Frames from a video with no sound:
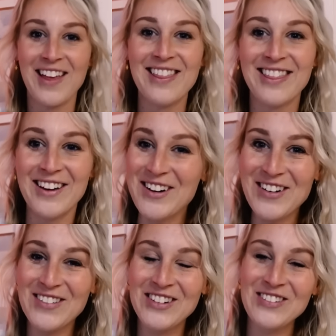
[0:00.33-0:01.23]
Hello
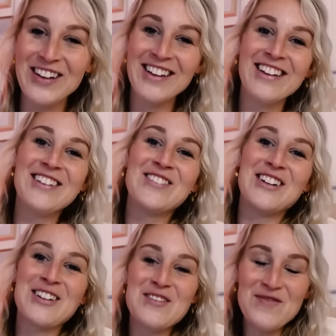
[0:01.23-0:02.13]
everyone,
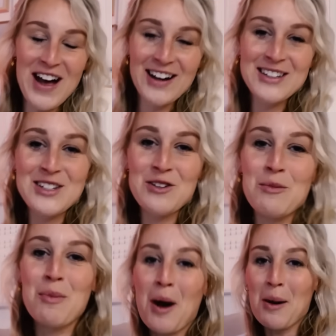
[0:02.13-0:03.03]
welcome back to
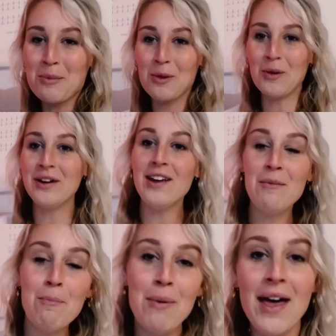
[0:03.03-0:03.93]
Popcorn
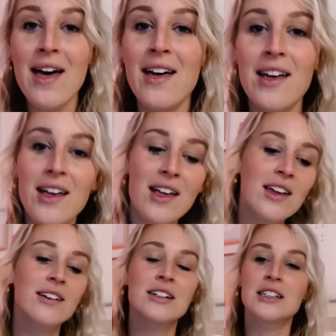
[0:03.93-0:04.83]
in
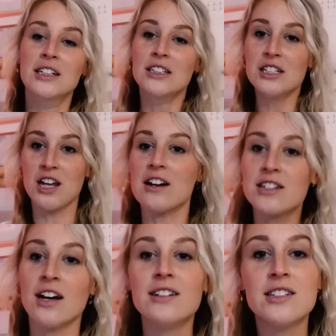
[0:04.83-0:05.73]
Bed! Dun
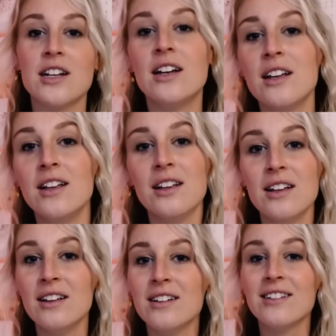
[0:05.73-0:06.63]
dun
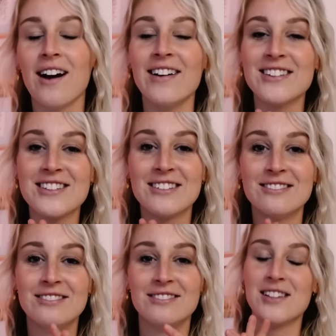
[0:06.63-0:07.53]
dun! Guys,
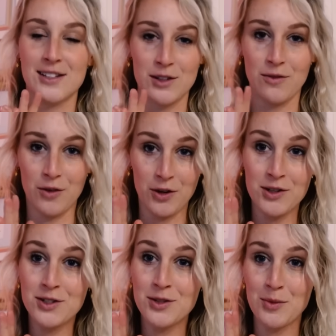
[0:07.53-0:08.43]
this is the
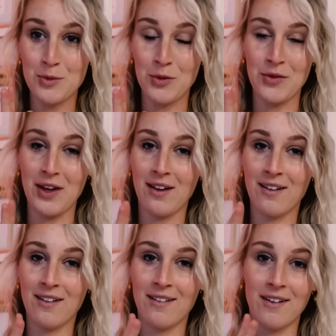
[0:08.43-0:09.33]
first movie
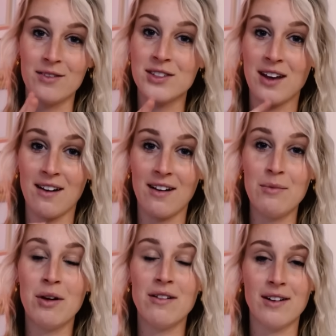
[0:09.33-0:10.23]
of Scary
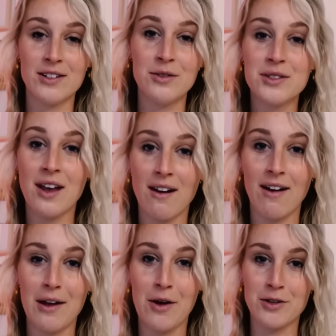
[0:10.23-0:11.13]
But Not Too
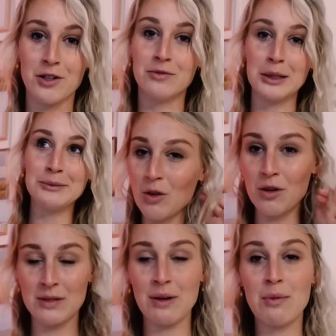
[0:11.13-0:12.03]
Scary October, or
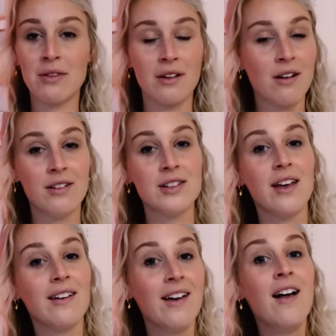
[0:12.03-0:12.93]
as my brother called
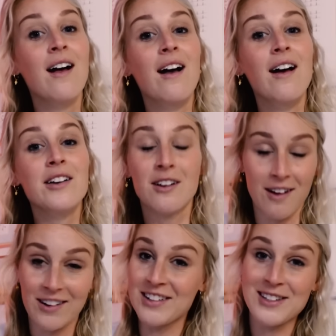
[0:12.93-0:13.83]
it, You're
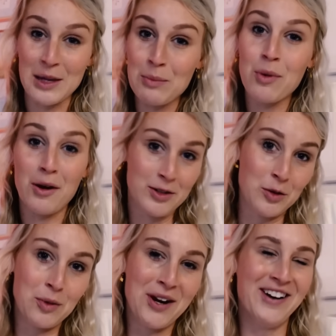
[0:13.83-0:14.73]
Not Gonna Sleep
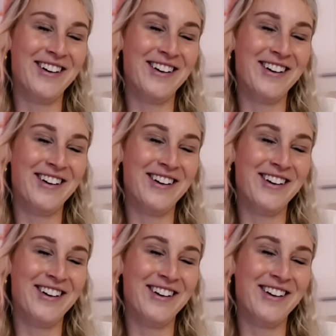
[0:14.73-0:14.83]
October.